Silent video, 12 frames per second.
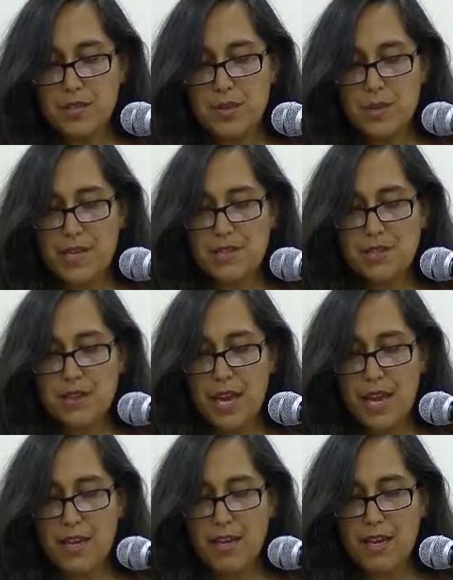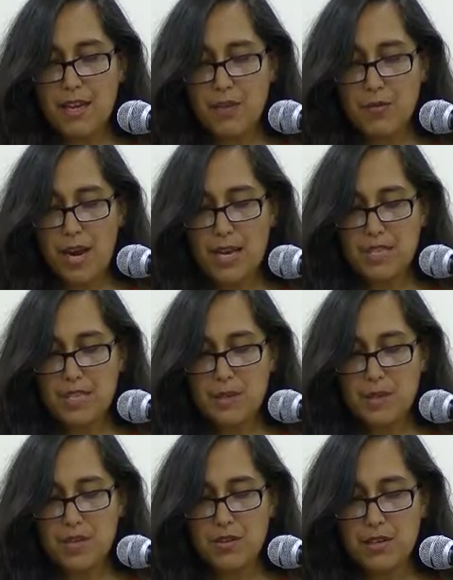She bends her head, and I rise to
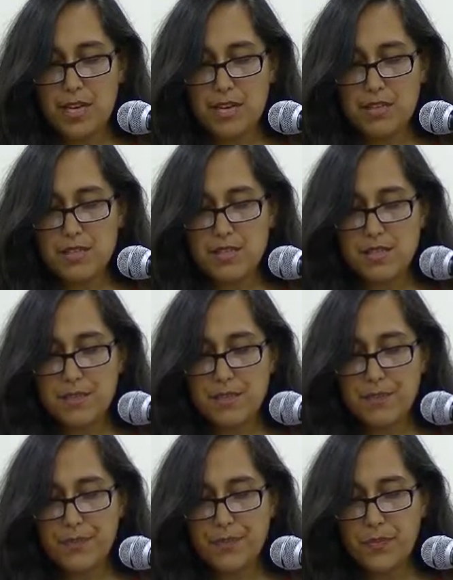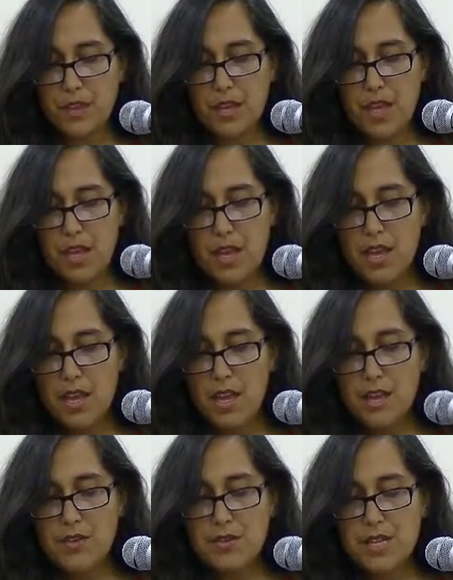meet her kiss.
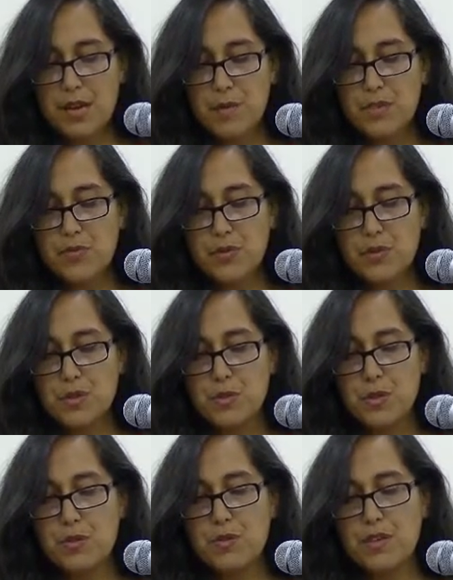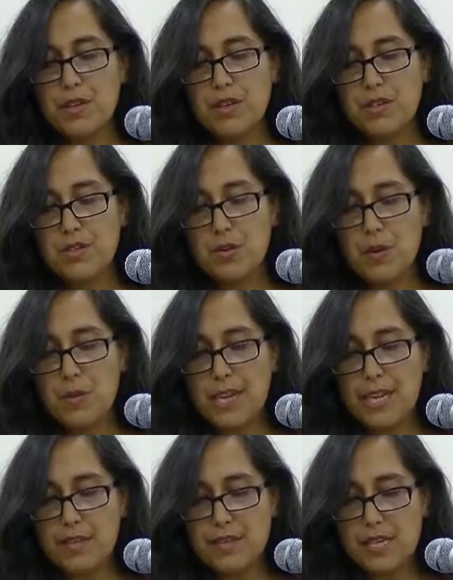There's not much room to maneuver, so our
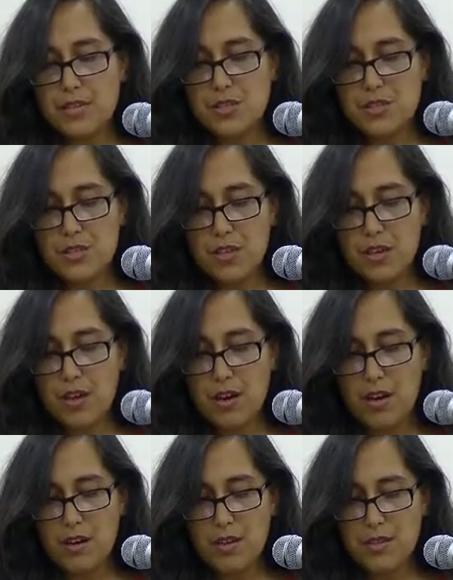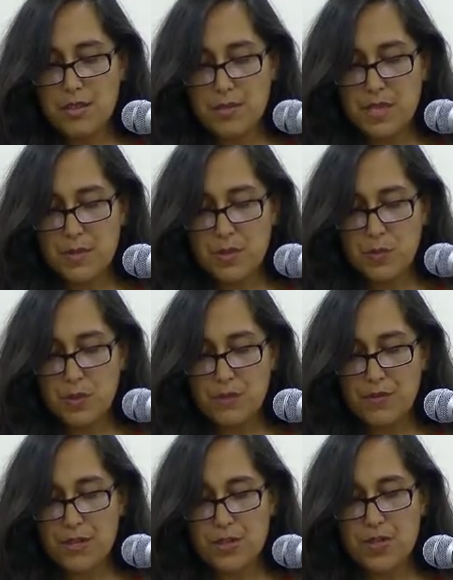makeout sessions in the car are sometimes more
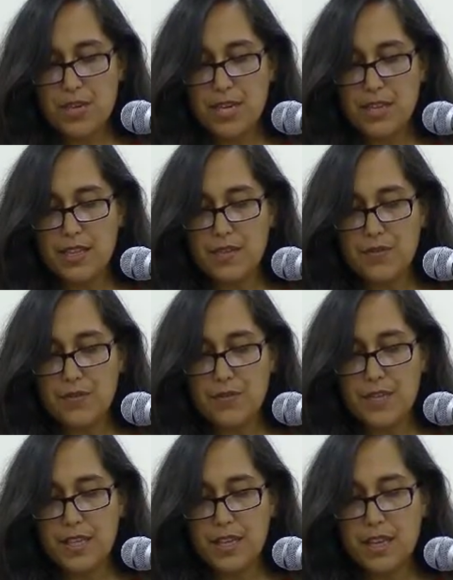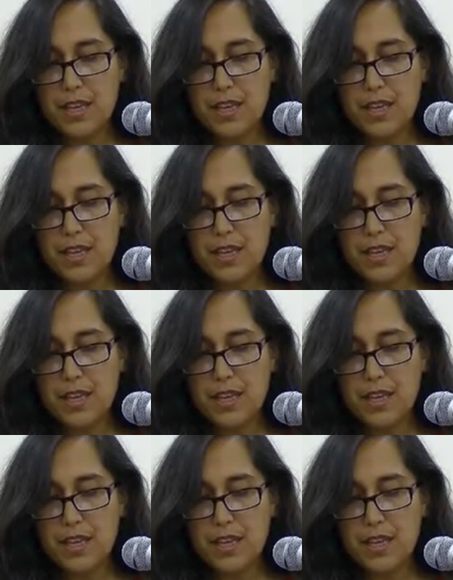frustrating than fulfilling.